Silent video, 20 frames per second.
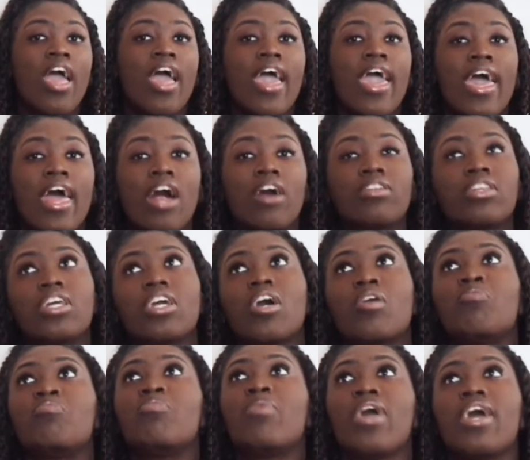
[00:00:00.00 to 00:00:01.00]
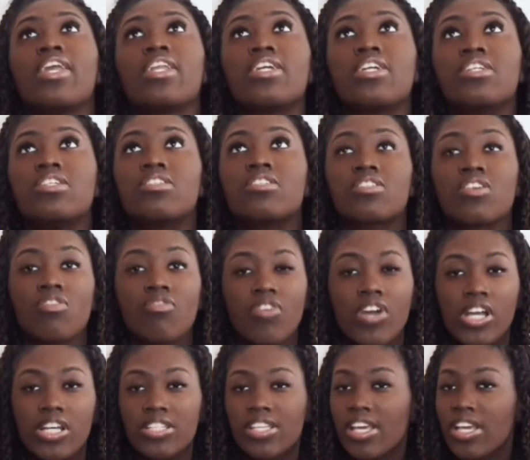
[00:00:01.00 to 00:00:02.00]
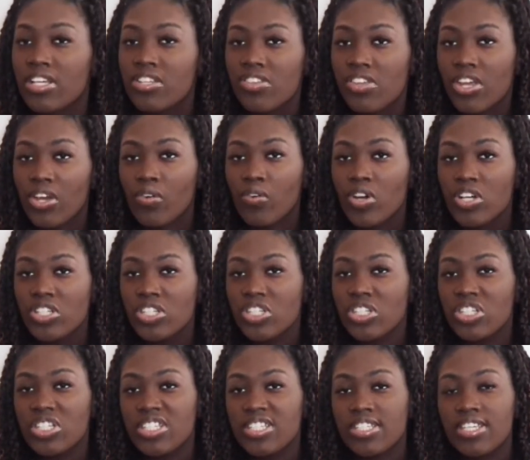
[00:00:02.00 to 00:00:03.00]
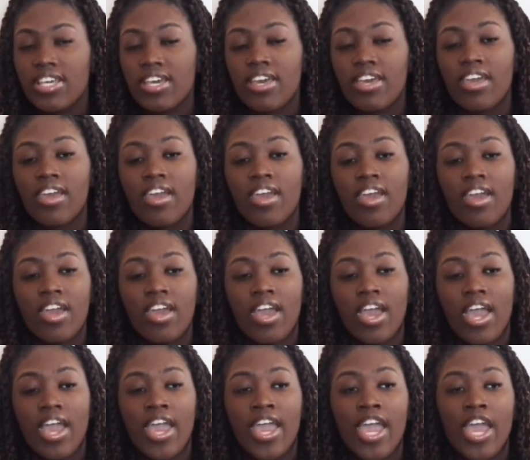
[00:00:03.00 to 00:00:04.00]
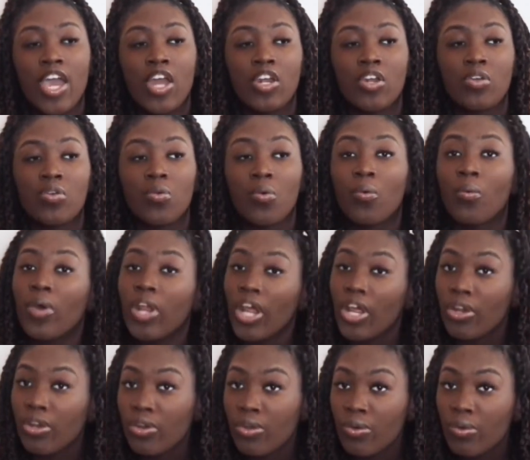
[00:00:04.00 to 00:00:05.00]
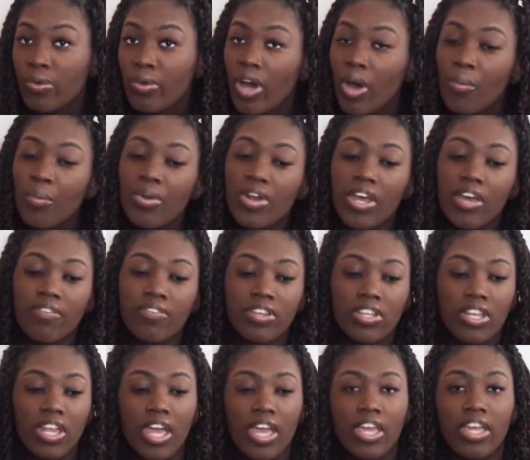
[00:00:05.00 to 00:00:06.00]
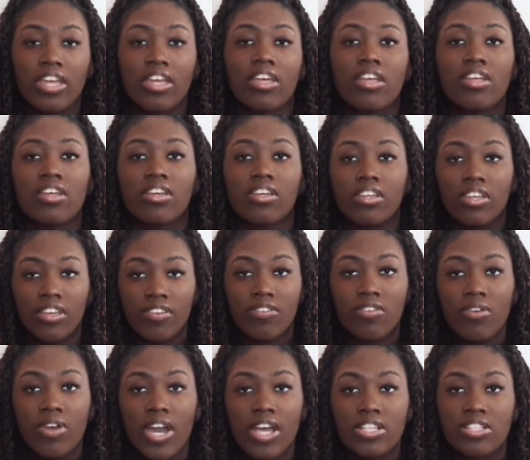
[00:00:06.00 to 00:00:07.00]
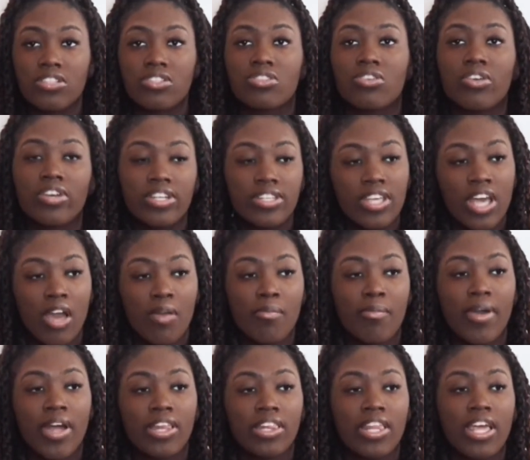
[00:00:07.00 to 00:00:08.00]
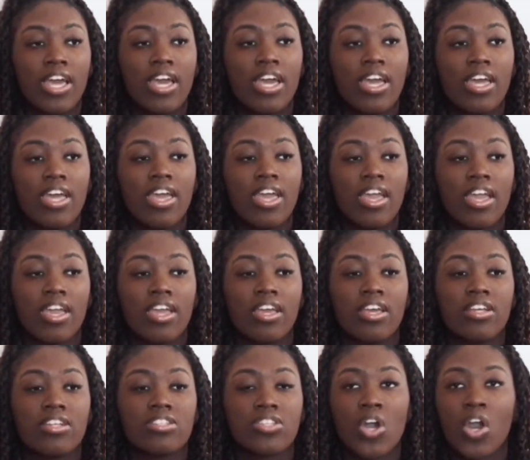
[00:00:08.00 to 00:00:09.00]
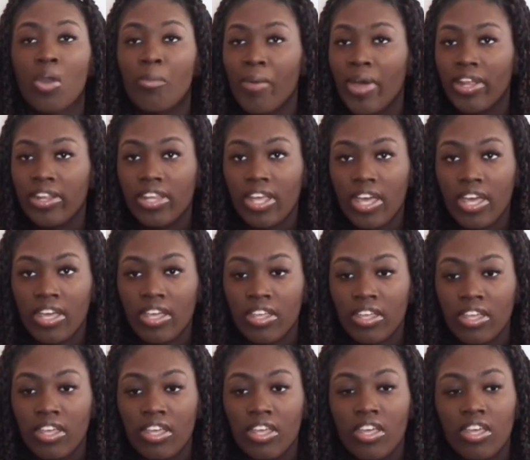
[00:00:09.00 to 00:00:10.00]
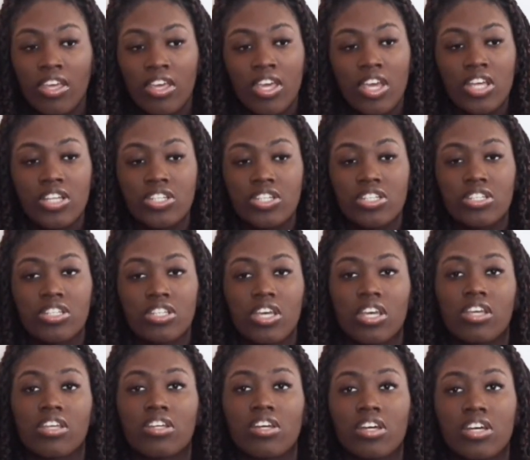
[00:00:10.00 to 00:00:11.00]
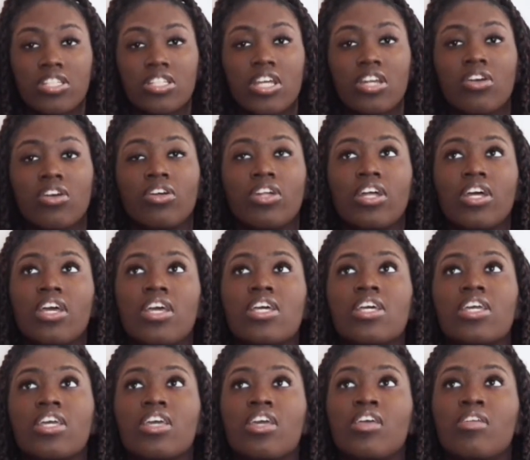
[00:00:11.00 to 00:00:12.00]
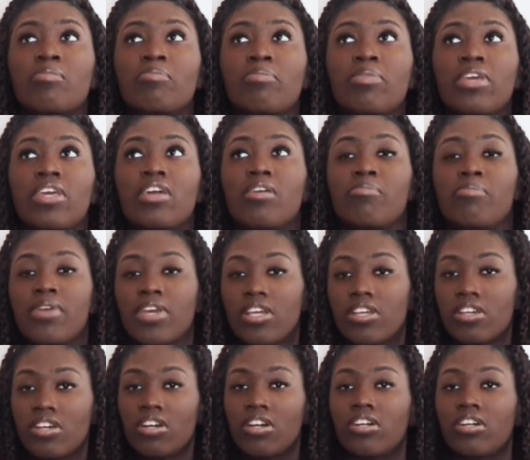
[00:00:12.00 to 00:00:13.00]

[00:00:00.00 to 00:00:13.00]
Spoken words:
and I don't think I'm ready so far to answer that question just yet. And when I do, I will definitely like give you guys a story time about that and talk about that, and just like, because I know that it can be a big